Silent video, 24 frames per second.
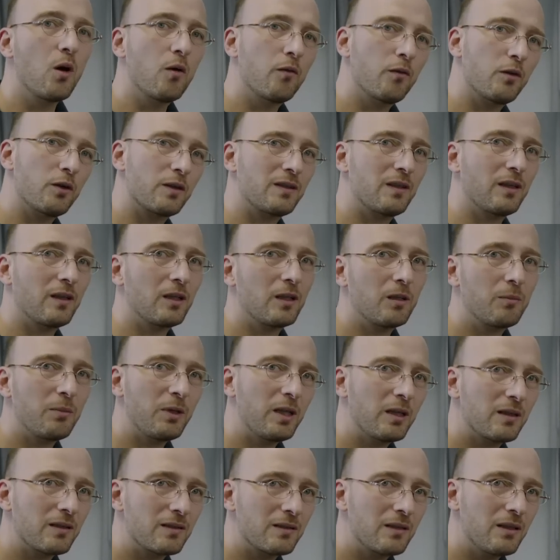over a single
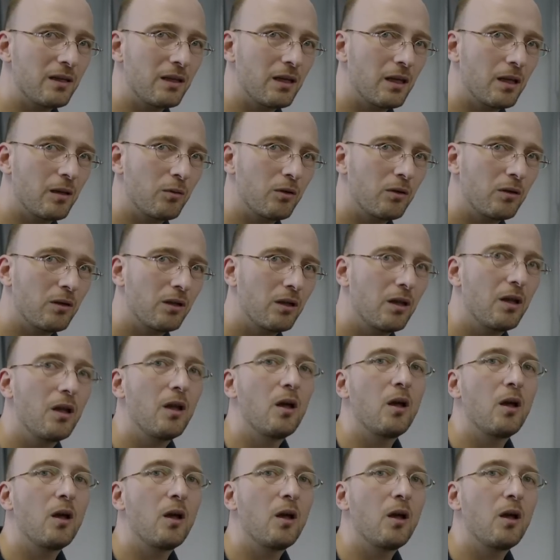BNC cable.